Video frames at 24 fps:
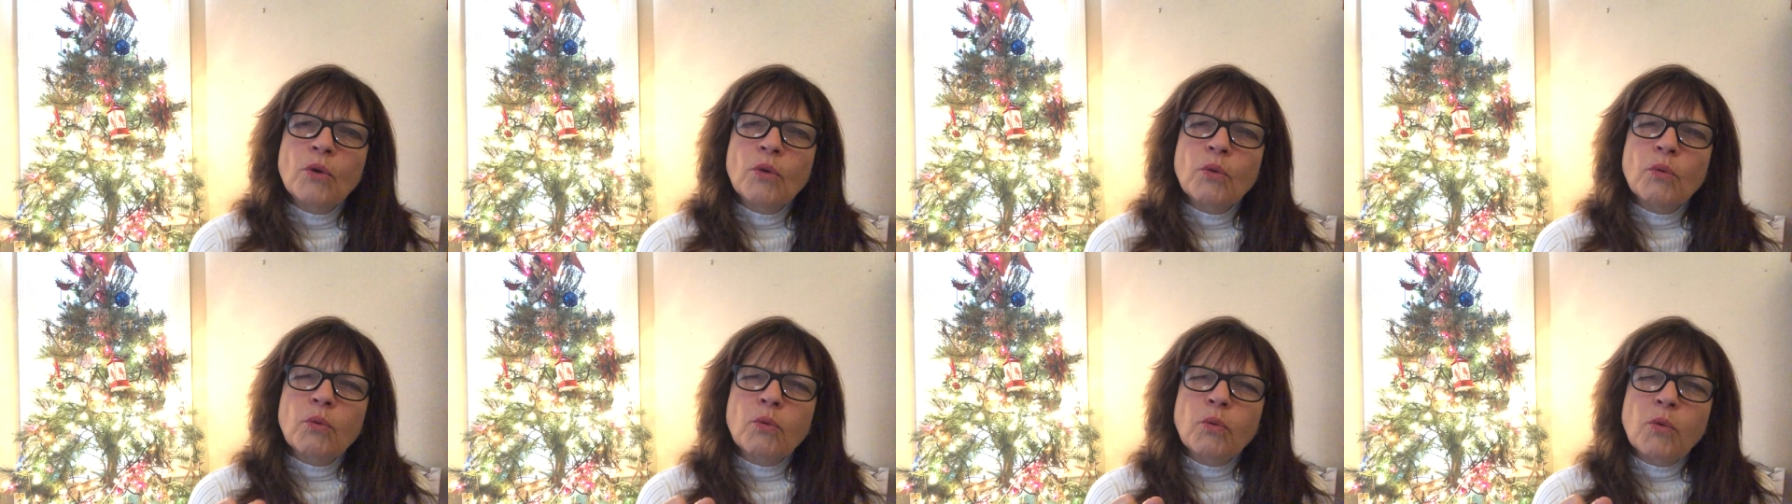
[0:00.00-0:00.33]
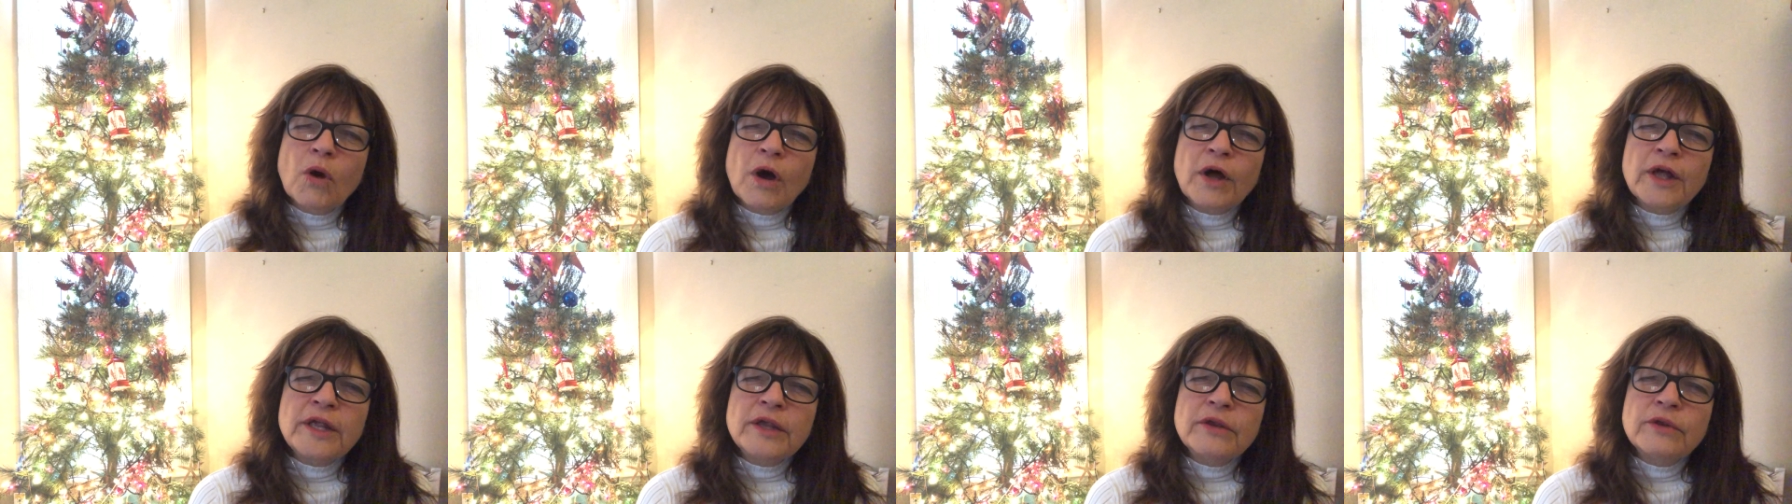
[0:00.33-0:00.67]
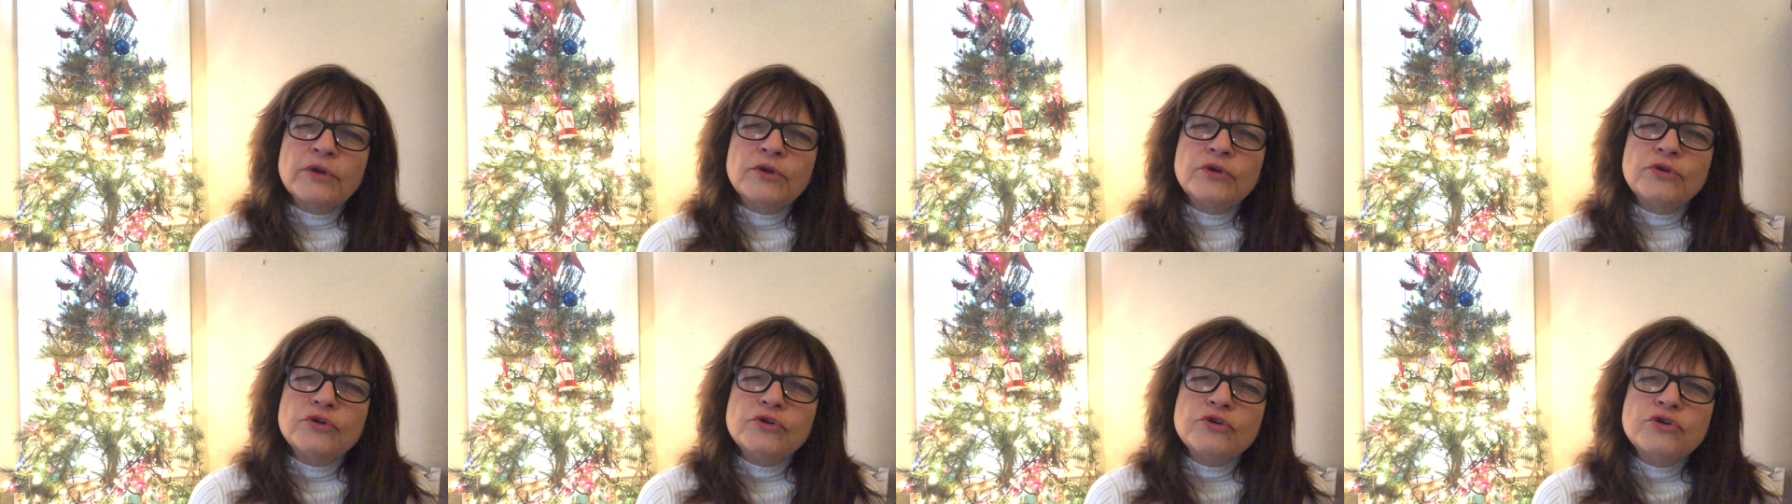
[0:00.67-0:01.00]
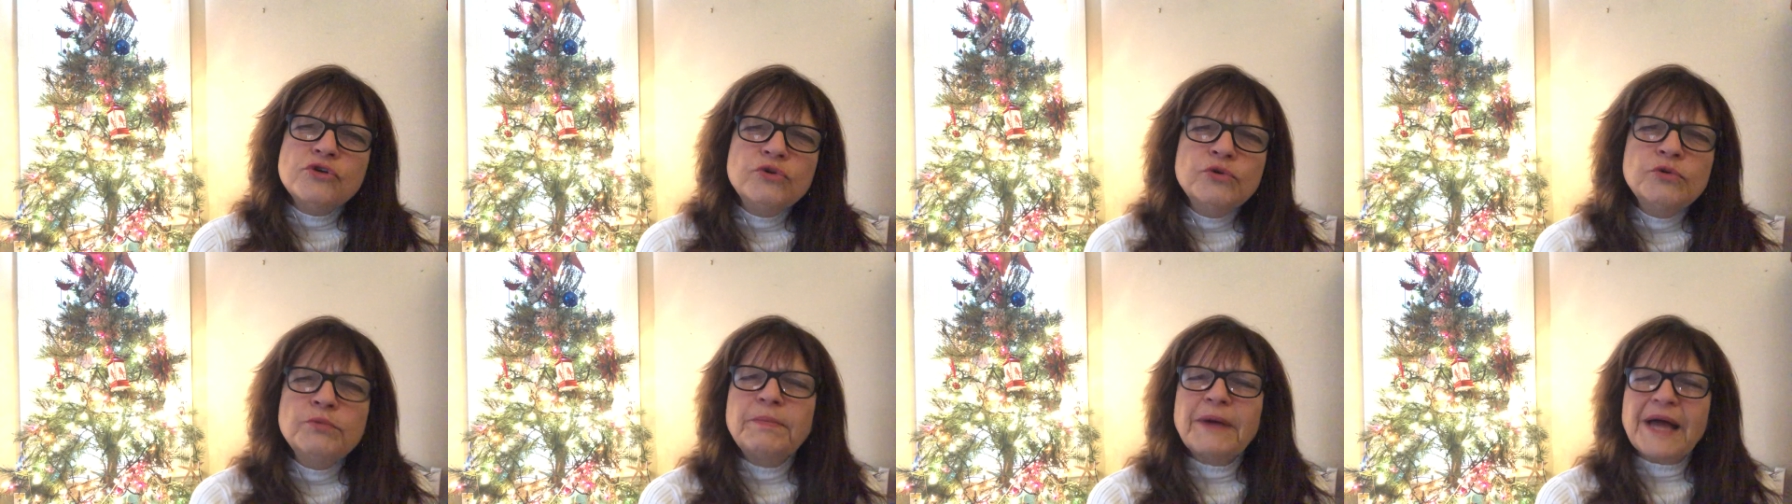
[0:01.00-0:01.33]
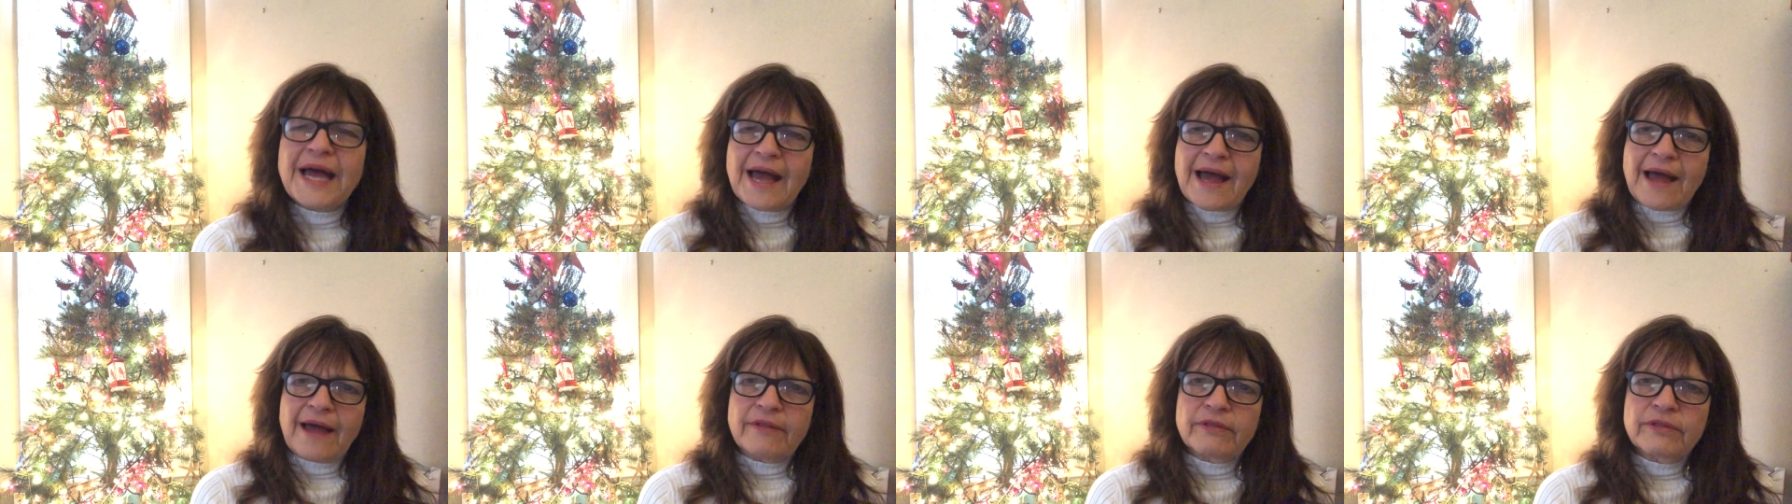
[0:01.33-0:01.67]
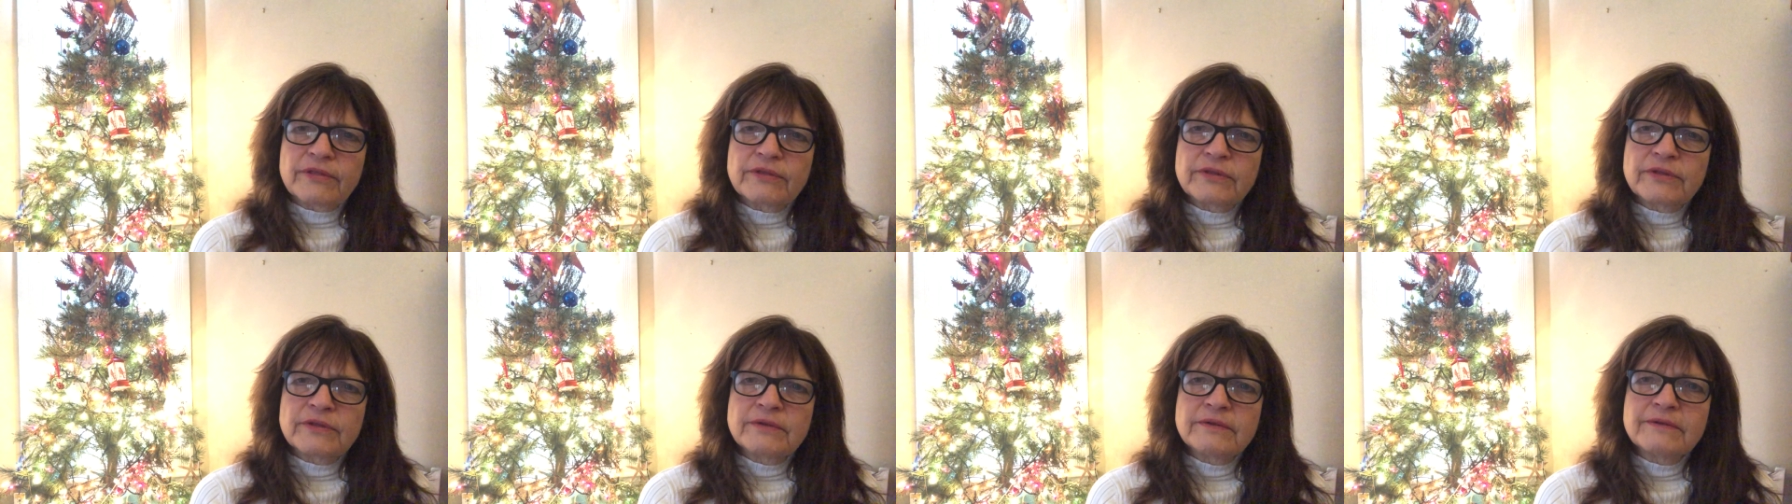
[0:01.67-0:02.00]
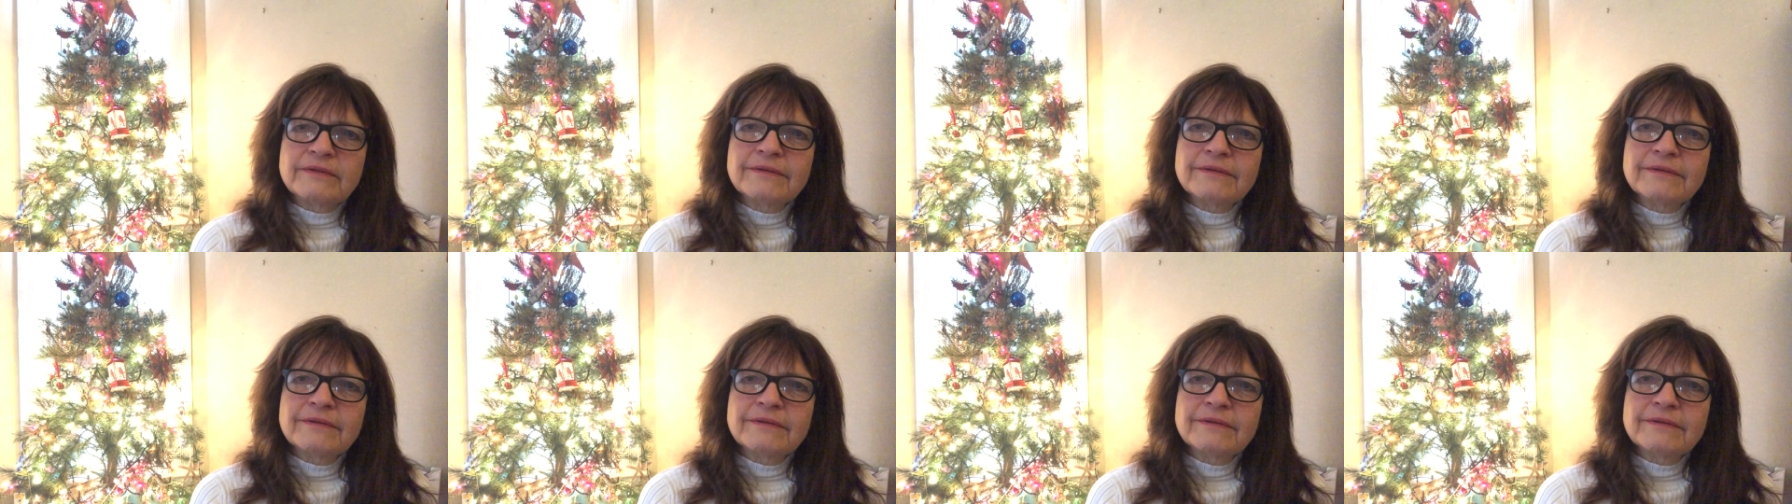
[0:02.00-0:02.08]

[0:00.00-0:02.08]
What new path